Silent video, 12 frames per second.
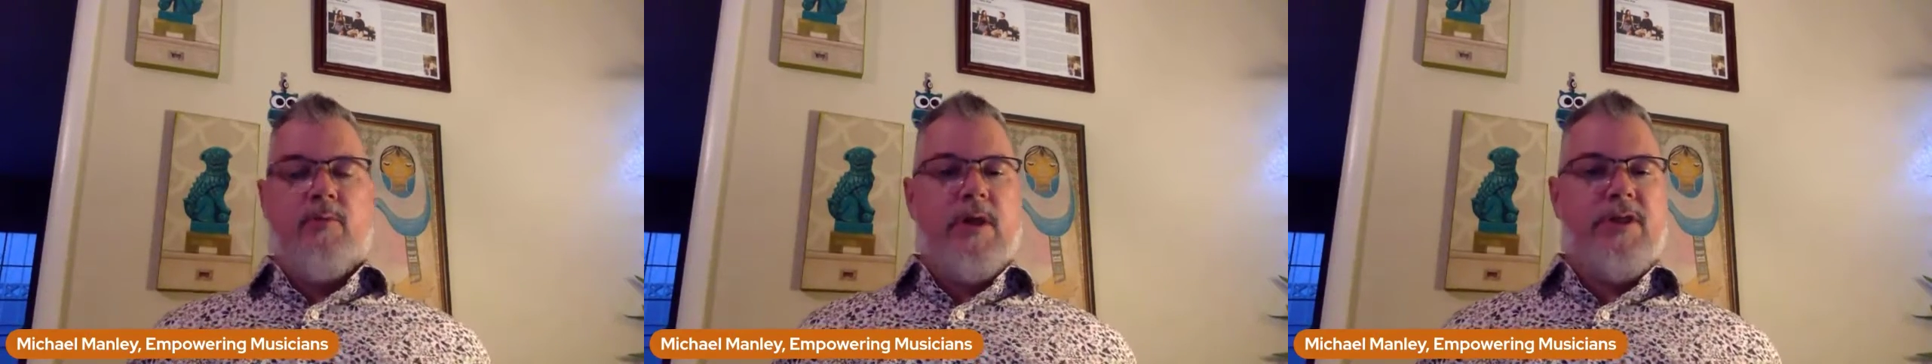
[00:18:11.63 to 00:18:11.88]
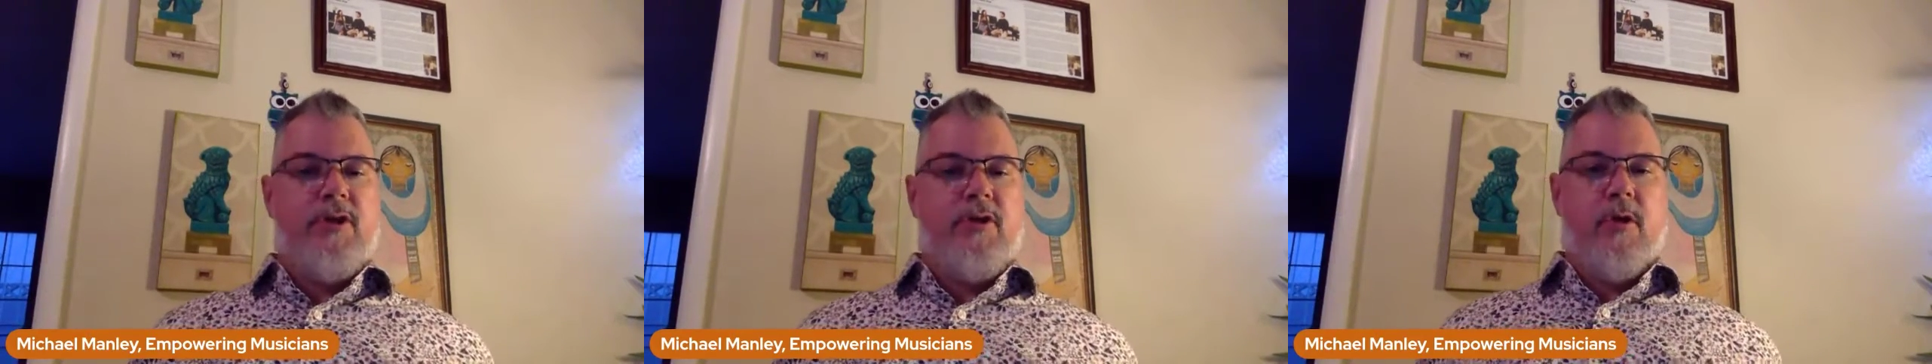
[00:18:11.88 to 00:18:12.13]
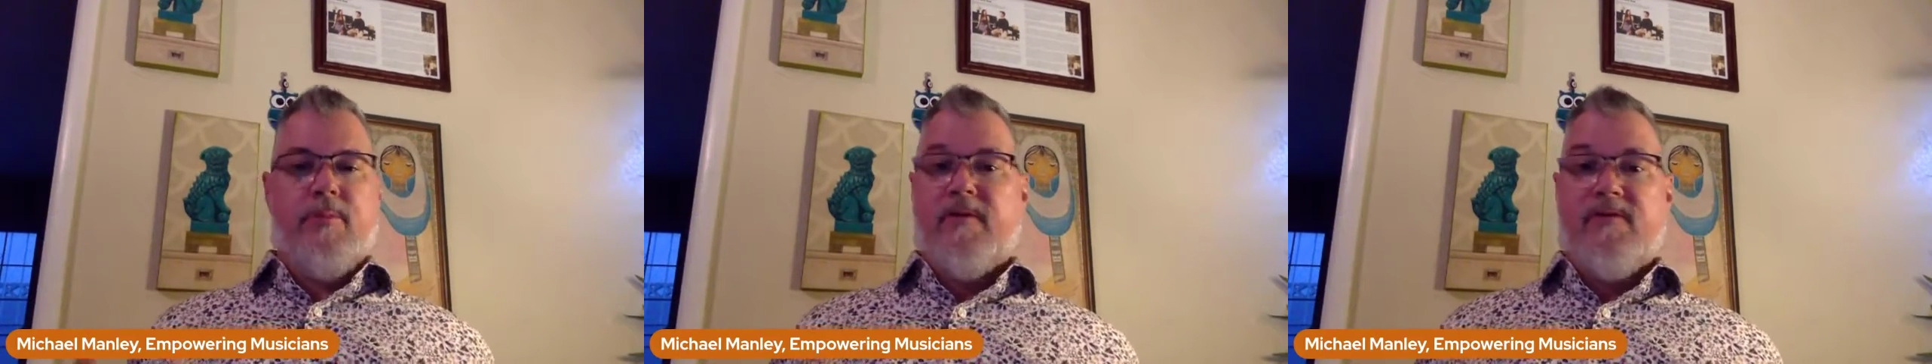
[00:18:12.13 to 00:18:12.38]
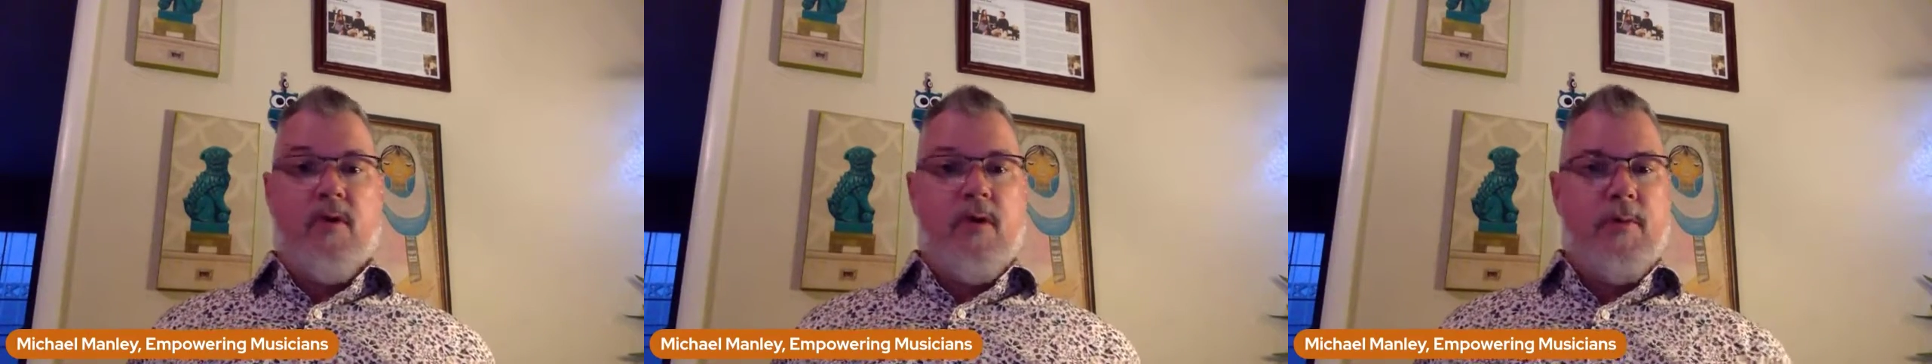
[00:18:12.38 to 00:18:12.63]
whether you're a
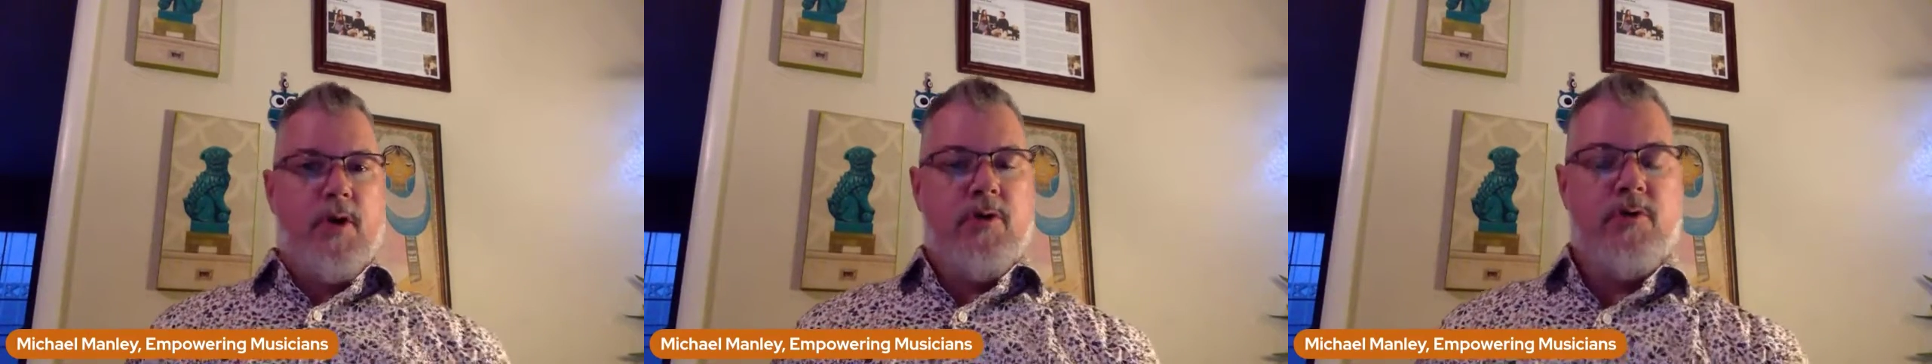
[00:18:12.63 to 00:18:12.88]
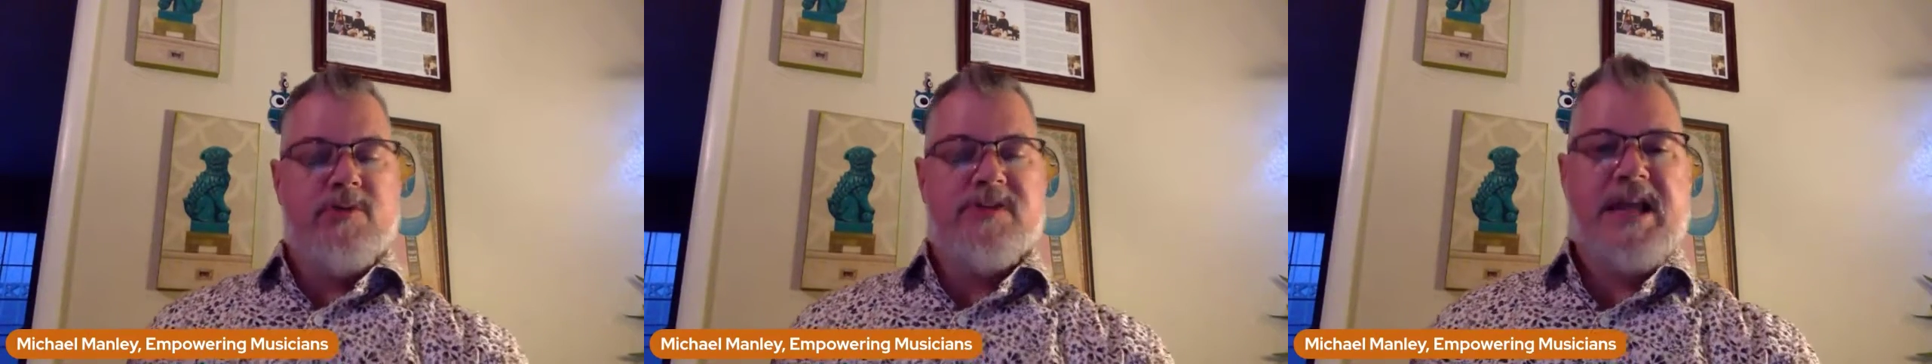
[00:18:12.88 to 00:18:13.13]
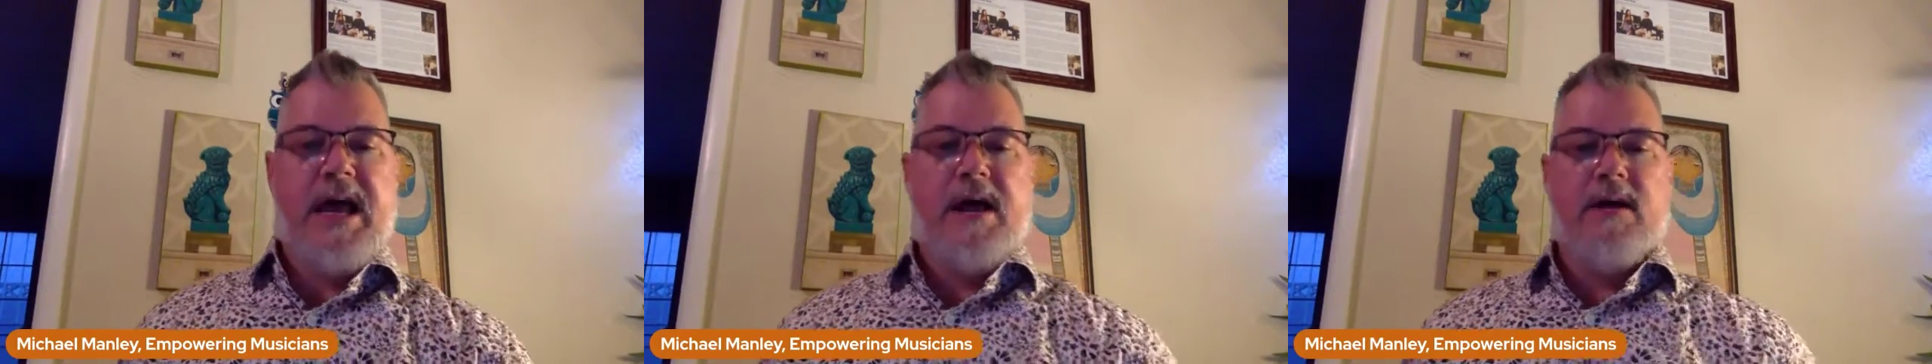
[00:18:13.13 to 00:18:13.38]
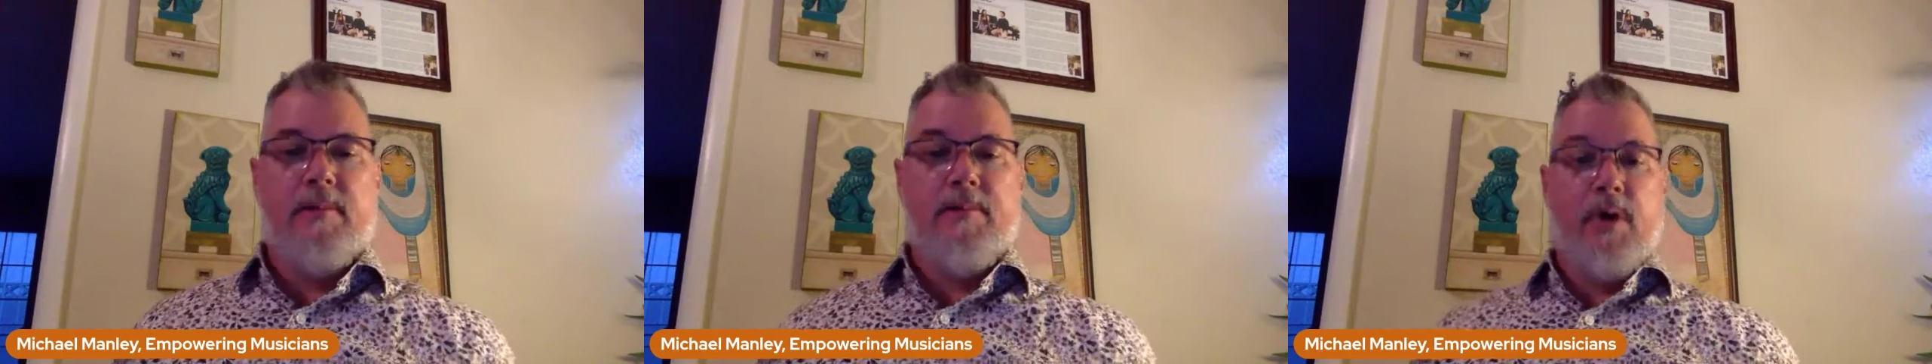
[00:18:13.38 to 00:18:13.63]
performer who's
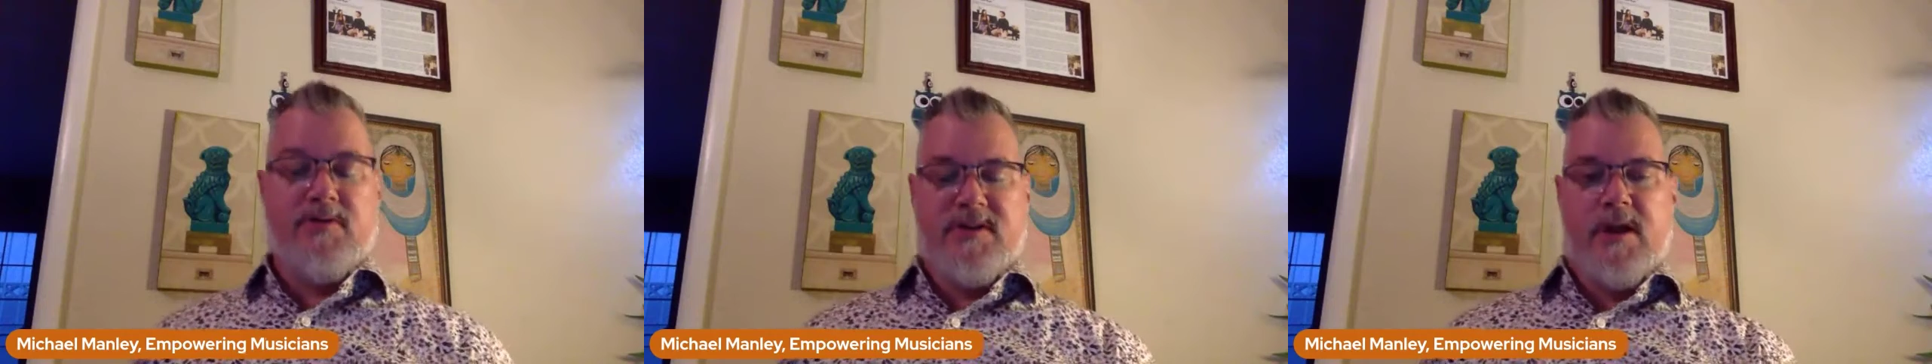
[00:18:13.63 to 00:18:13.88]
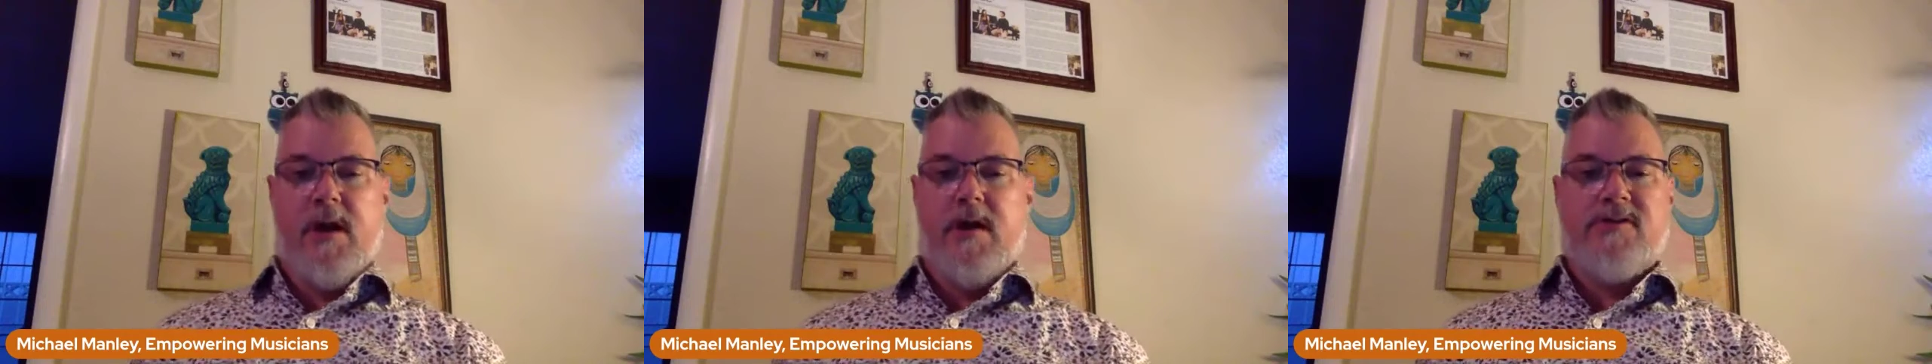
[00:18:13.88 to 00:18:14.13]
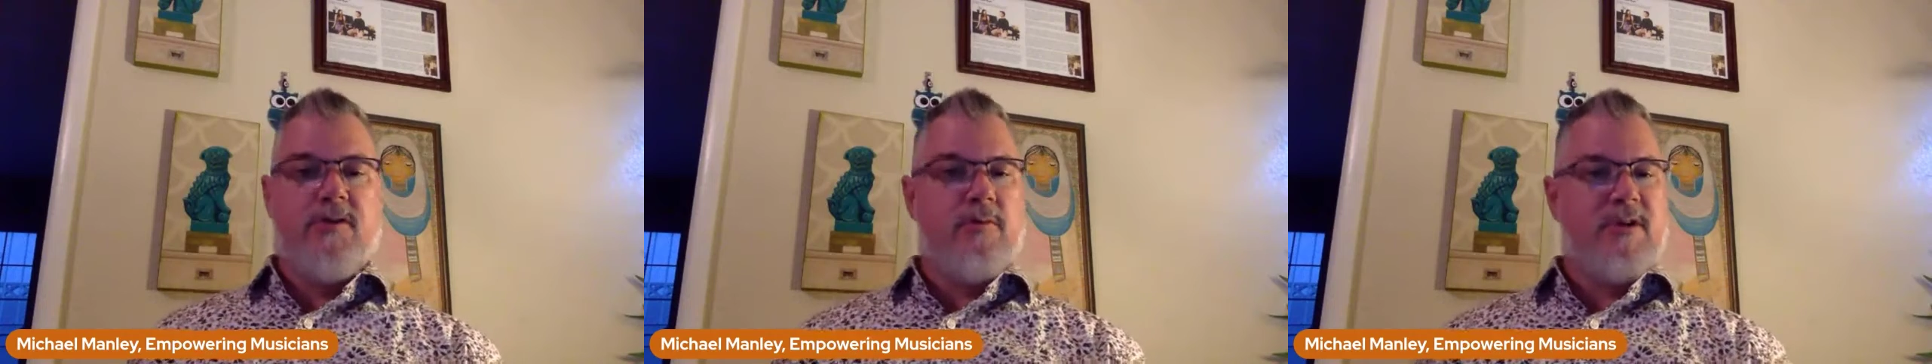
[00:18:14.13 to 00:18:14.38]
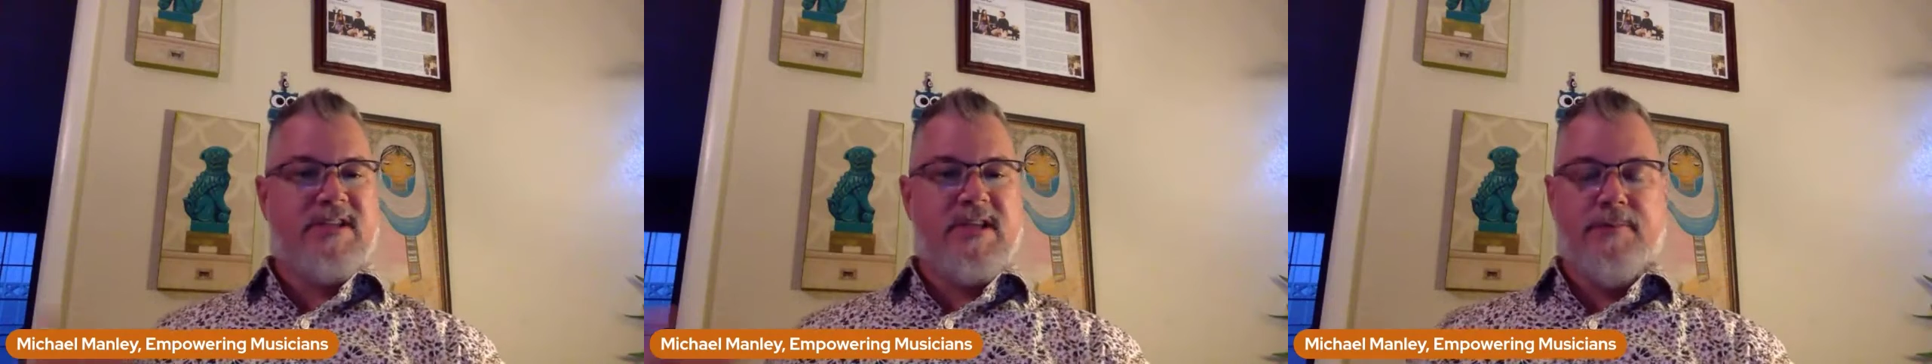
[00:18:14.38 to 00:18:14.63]
at a post-concert
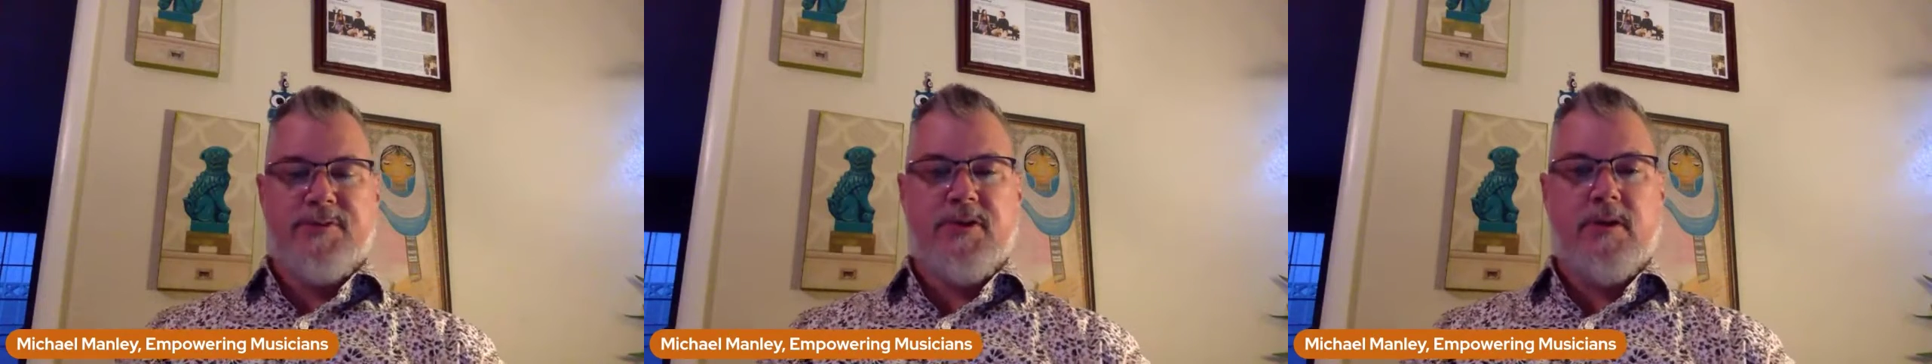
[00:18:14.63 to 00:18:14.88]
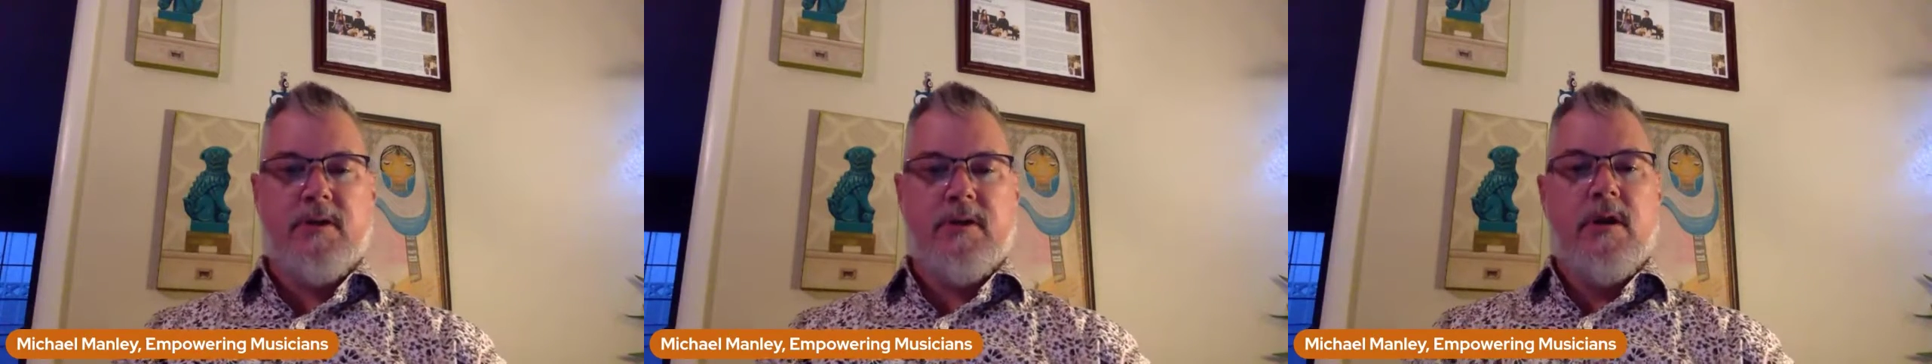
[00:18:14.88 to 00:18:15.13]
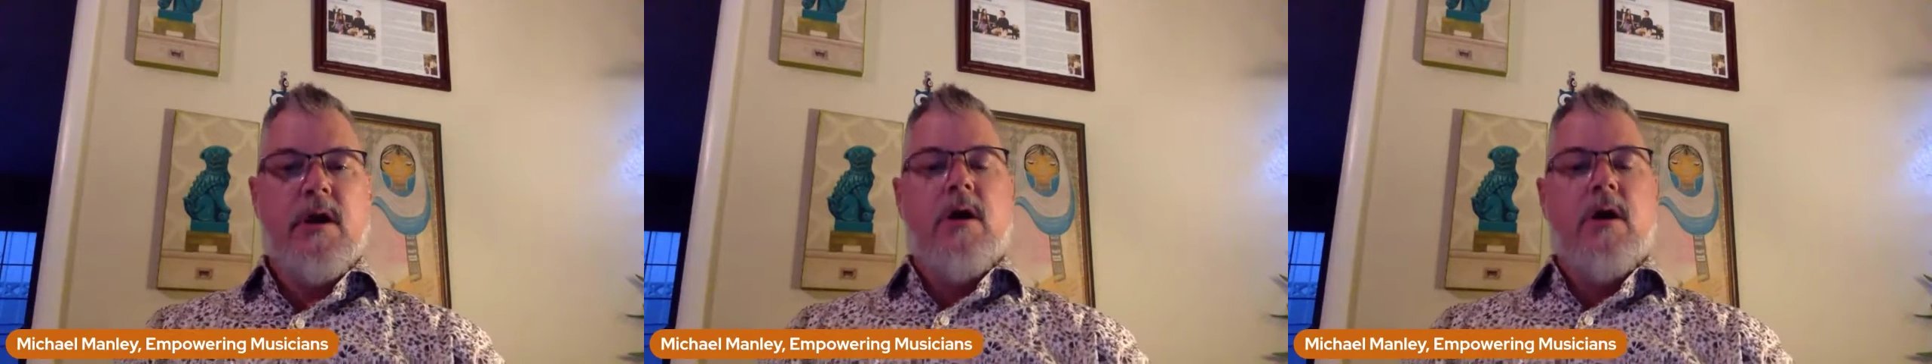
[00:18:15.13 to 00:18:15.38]
reception,